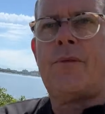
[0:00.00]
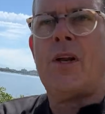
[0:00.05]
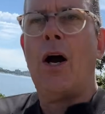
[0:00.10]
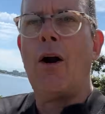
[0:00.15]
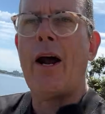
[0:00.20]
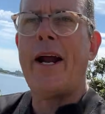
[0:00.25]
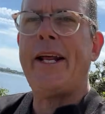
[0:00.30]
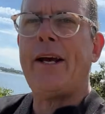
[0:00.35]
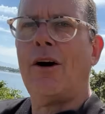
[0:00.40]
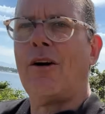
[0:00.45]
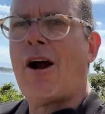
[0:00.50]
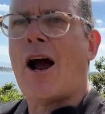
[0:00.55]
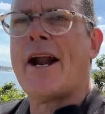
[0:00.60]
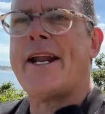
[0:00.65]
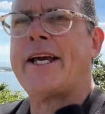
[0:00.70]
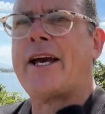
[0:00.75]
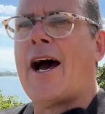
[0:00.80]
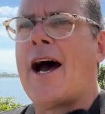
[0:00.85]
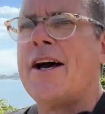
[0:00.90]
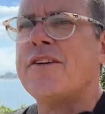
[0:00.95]

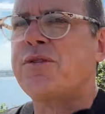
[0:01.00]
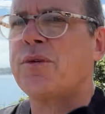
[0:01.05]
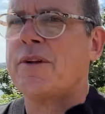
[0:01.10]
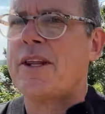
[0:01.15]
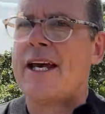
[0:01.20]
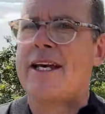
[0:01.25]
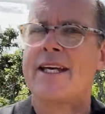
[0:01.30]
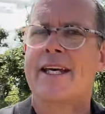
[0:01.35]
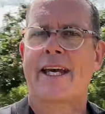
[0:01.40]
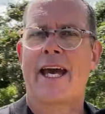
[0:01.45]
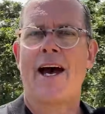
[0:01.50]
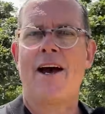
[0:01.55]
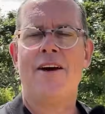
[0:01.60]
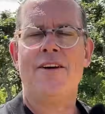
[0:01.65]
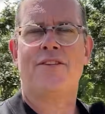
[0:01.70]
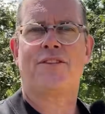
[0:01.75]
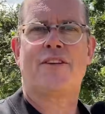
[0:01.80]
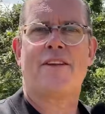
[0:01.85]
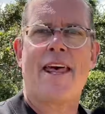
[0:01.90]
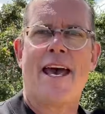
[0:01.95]
Alrighty guys, well there you
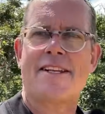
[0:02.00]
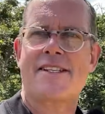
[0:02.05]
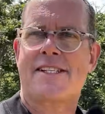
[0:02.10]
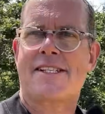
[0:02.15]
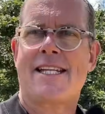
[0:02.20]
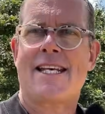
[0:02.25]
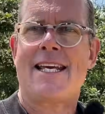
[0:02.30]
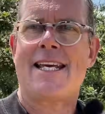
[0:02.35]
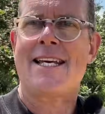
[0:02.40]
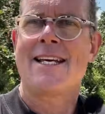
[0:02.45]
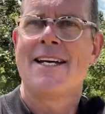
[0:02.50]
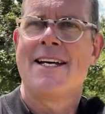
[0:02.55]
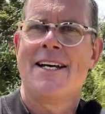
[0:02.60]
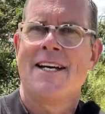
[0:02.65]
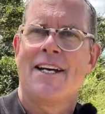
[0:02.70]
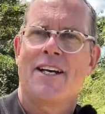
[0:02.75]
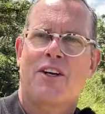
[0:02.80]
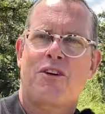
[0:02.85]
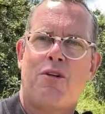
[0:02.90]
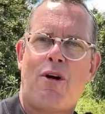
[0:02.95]
go. So that's the
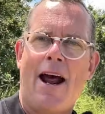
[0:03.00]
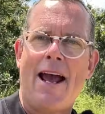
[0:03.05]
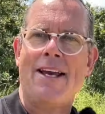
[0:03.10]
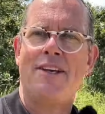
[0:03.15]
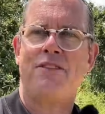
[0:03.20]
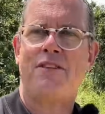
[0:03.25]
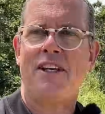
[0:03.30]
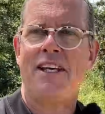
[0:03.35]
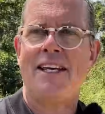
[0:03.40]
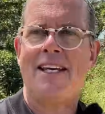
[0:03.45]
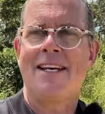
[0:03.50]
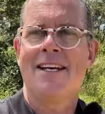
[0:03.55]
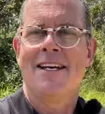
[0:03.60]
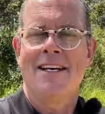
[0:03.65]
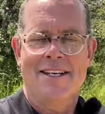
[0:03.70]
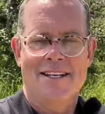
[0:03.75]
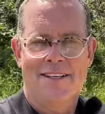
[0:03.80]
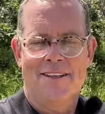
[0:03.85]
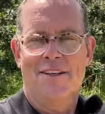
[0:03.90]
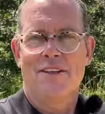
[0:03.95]
crazy
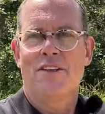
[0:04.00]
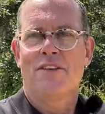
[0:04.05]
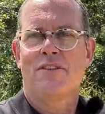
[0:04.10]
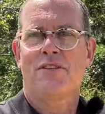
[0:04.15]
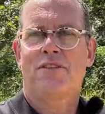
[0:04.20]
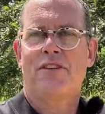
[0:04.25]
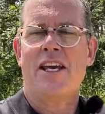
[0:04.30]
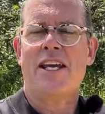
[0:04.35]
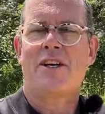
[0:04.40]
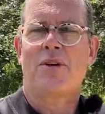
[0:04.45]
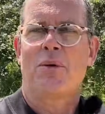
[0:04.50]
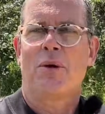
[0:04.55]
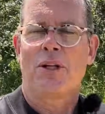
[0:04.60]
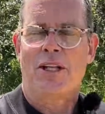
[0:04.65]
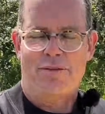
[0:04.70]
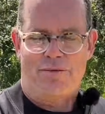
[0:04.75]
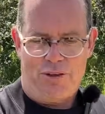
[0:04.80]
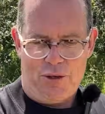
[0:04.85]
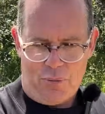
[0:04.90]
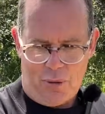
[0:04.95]

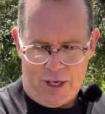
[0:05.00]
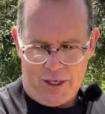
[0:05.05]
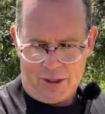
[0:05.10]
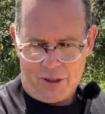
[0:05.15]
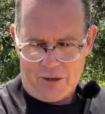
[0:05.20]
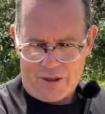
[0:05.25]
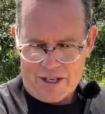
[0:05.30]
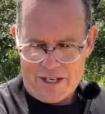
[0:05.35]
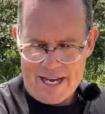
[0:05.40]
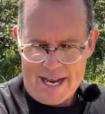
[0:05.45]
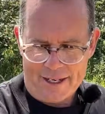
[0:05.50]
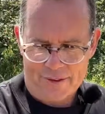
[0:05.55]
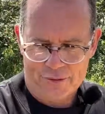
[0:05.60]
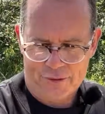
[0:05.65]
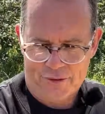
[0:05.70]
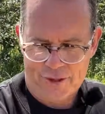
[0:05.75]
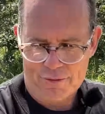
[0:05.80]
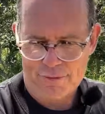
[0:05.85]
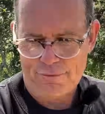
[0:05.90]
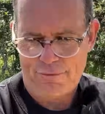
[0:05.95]
sequel, if you will, or the
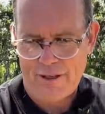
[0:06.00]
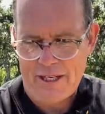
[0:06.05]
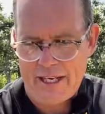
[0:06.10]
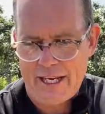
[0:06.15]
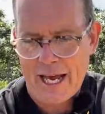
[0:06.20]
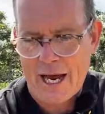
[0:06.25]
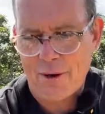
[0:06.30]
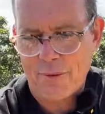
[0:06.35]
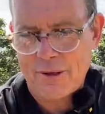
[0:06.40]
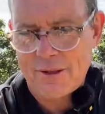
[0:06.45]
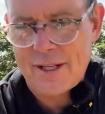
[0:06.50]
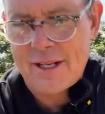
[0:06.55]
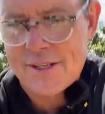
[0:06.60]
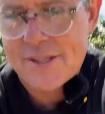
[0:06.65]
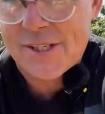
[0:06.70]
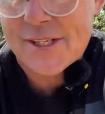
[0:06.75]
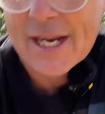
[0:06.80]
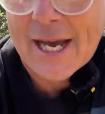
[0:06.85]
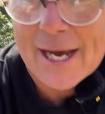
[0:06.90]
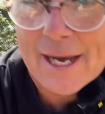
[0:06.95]
next video in
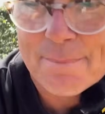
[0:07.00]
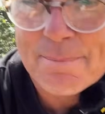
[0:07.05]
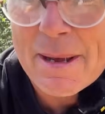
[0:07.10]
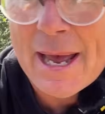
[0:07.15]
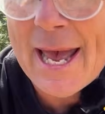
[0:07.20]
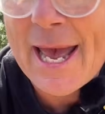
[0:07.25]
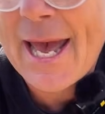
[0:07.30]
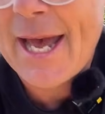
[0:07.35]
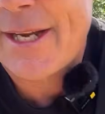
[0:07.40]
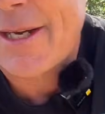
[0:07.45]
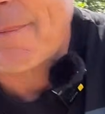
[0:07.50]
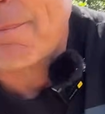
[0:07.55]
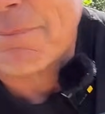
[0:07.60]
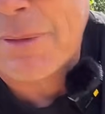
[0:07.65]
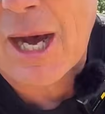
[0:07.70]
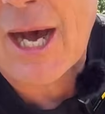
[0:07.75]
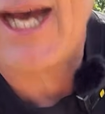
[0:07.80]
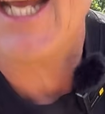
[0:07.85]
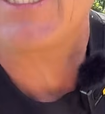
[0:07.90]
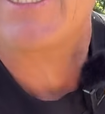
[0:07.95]
this Mad
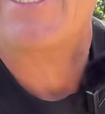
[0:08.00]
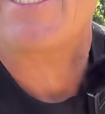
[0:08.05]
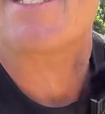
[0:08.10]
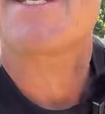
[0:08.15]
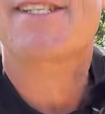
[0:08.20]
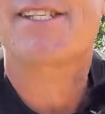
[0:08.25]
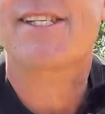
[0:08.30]
Mylar